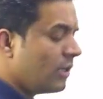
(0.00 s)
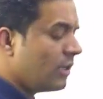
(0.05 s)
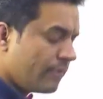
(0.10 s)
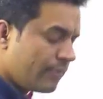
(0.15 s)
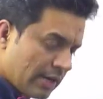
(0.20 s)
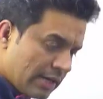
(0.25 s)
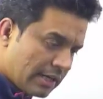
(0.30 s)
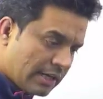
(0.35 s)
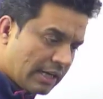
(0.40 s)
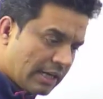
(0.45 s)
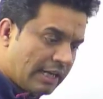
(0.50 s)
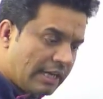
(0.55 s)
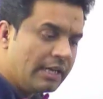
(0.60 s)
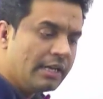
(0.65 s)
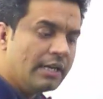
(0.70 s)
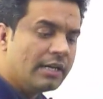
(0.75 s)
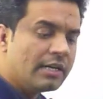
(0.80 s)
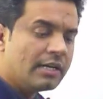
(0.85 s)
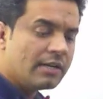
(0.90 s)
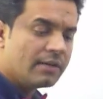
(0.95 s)

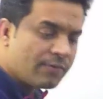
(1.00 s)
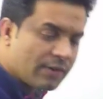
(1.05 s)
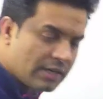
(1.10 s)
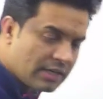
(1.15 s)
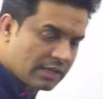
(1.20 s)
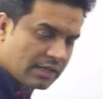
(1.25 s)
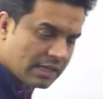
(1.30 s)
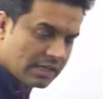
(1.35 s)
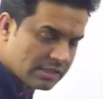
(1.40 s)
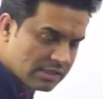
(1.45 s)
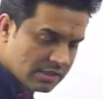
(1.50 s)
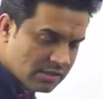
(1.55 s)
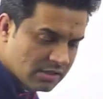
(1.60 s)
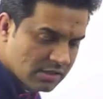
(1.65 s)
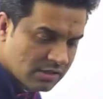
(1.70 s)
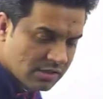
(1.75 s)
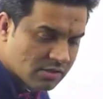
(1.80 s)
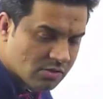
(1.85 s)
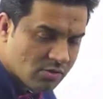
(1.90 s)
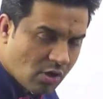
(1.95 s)
differently in different cases
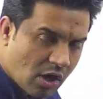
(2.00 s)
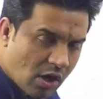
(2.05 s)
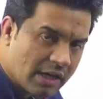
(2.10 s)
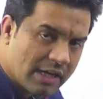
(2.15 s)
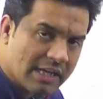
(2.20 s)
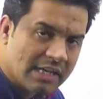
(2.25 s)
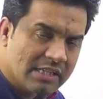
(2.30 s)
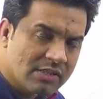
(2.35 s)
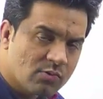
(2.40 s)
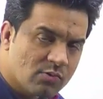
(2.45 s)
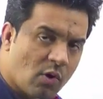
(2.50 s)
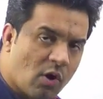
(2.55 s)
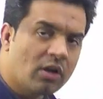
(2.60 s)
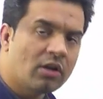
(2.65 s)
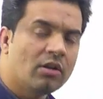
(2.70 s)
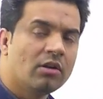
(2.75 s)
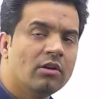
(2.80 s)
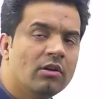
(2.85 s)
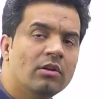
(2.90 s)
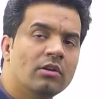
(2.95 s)
is called as
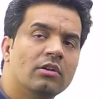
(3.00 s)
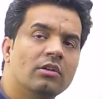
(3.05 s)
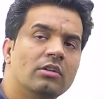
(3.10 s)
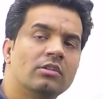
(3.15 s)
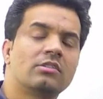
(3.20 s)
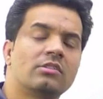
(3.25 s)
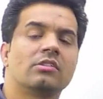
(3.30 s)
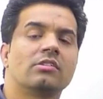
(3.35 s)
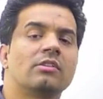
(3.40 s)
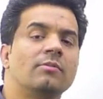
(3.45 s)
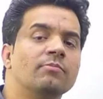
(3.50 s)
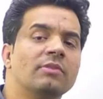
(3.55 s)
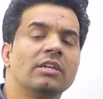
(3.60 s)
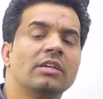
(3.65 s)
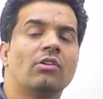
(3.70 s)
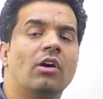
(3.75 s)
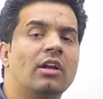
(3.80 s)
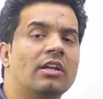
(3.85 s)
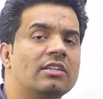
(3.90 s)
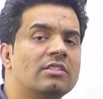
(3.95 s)
what? It's
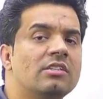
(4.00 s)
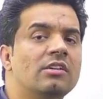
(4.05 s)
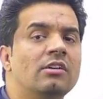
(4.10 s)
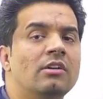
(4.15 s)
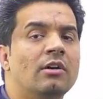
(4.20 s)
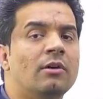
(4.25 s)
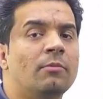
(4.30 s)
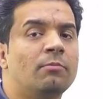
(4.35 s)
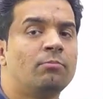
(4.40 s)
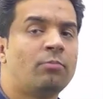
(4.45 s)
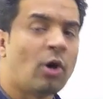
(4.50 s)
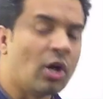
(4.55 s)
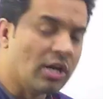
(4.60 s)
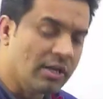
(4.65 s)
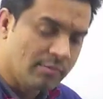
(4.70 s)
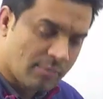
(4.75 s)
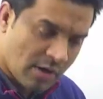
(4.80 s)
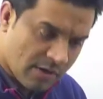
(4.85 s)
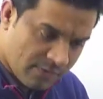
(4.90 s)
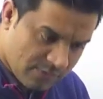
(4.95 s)
something called as the
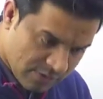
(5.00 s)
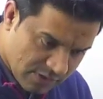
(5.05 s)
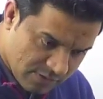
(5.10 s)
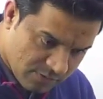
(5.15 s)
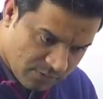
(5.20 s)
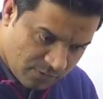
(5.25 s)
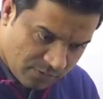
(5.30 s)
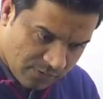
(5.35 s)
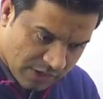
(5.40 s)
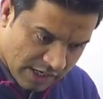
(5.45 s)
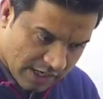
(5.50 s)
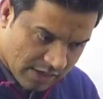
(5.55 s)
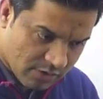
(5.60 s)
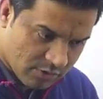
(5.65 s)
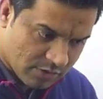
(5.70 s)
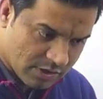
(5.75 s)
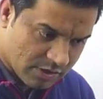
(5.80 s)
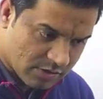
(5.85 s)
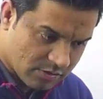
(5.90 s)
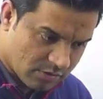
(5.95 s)
polymorphism we are
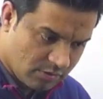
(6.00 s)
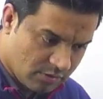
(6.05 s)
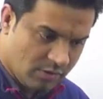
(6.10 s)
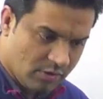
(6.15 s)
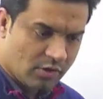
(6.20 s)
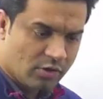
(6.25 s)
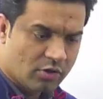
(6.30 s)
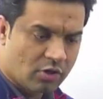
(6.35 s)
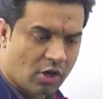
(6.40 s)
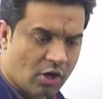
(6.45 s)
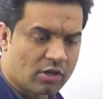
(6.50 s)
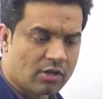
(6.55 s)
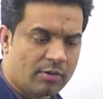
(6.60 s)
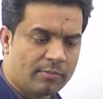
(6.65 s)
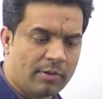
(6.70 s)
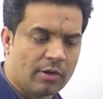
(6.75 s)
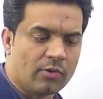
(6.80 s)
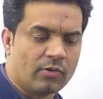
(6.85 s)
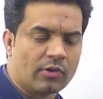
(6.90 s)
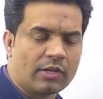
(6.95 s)
going to talk
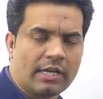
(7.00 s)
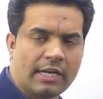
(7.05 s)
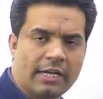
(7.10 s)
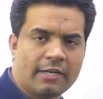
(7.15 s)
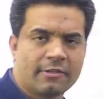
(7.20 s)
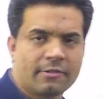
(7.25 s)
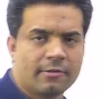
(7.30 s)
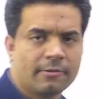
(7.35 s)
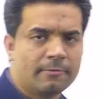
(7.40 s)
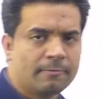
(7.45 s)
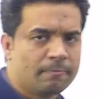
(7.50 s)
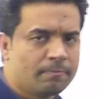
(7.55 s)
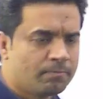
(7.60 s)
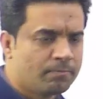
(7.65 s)
about, correct?